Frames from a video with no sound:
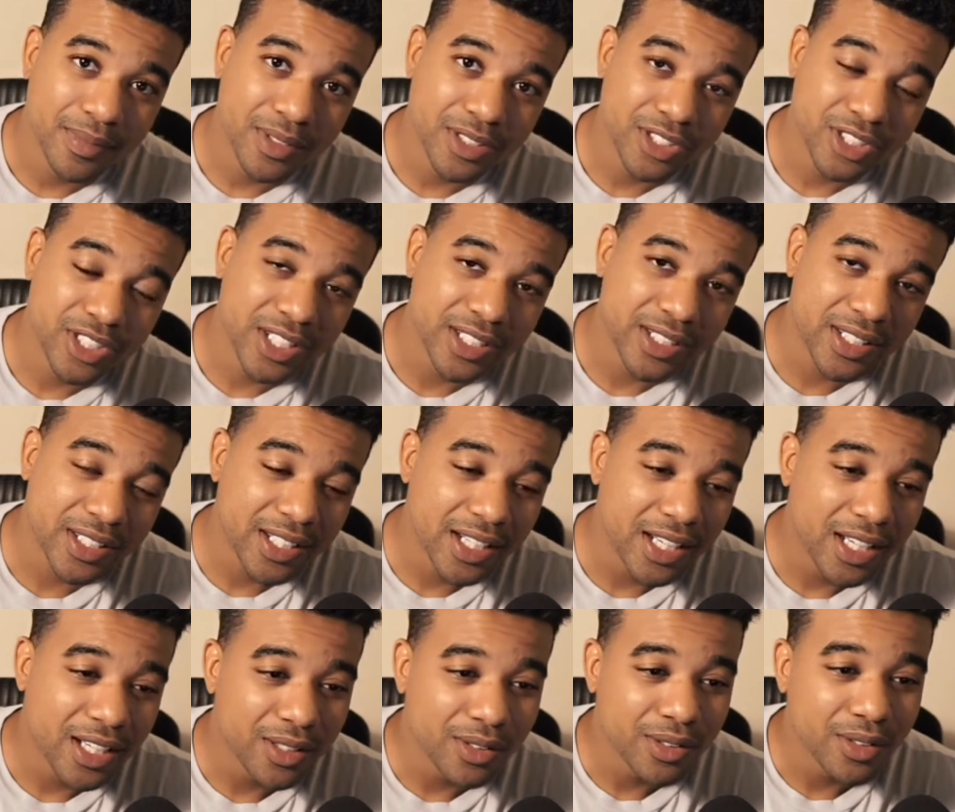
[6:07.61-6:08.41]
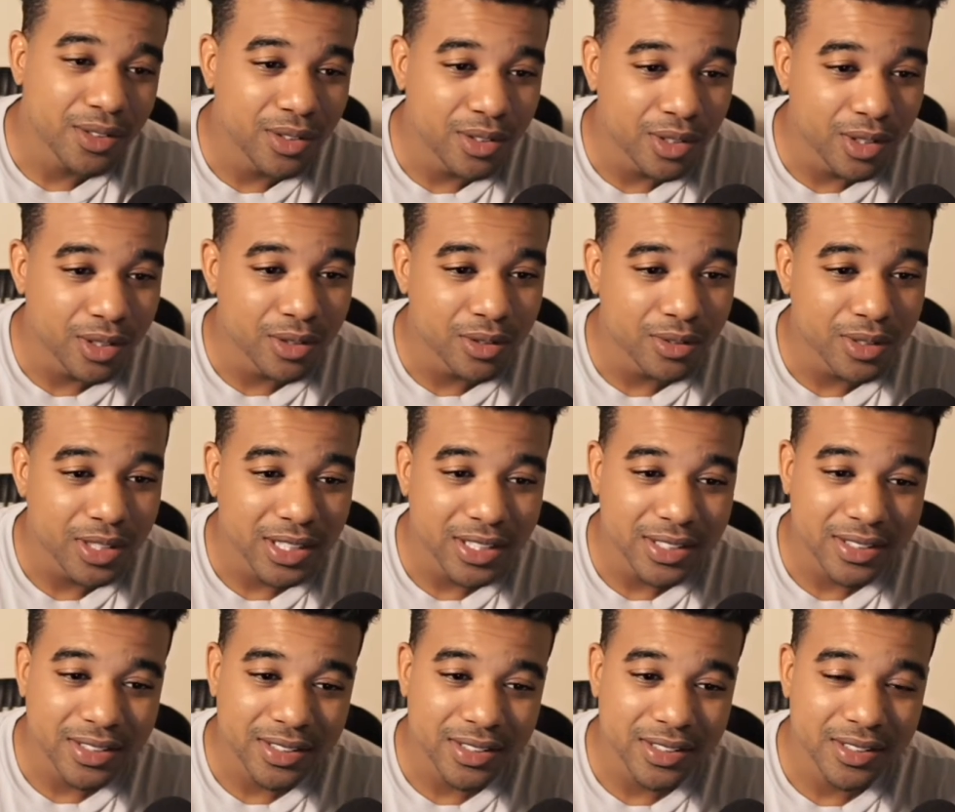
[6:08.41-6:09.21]
Checked it out. No
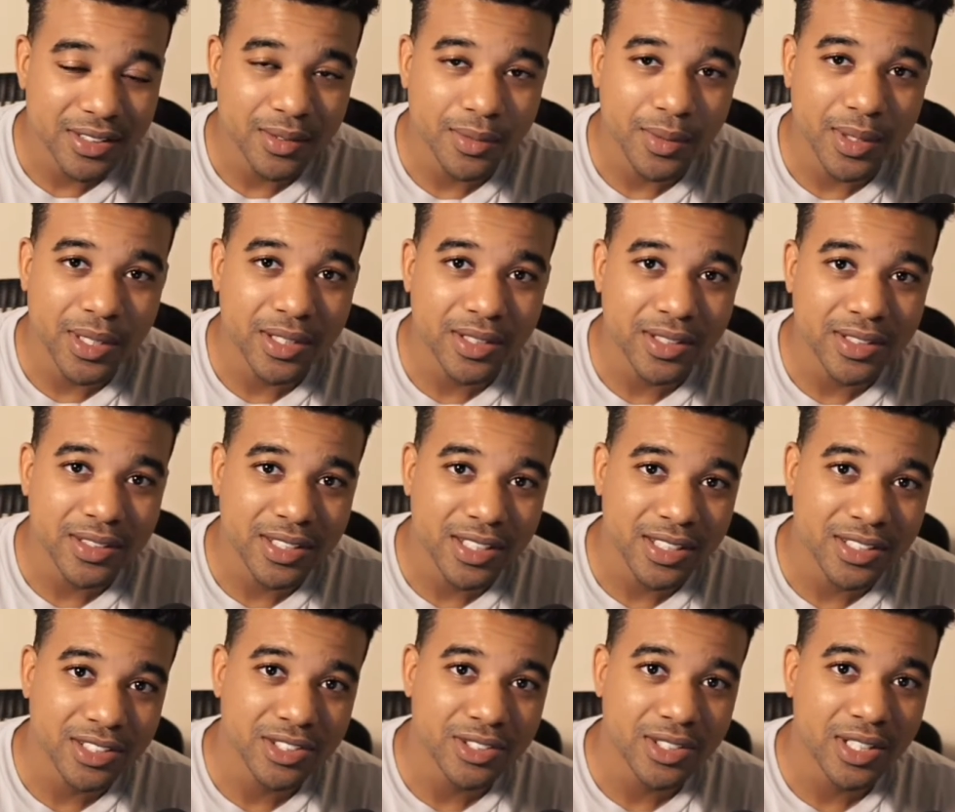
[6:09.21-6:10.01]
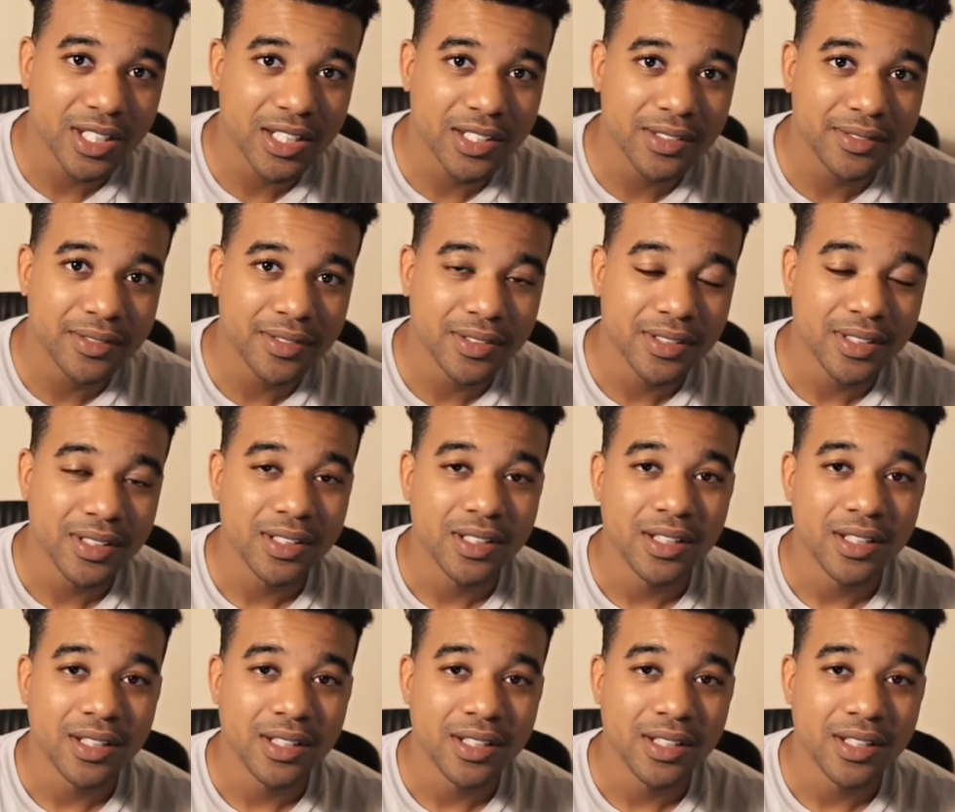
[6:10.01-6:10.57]
rust. Went on a test drive.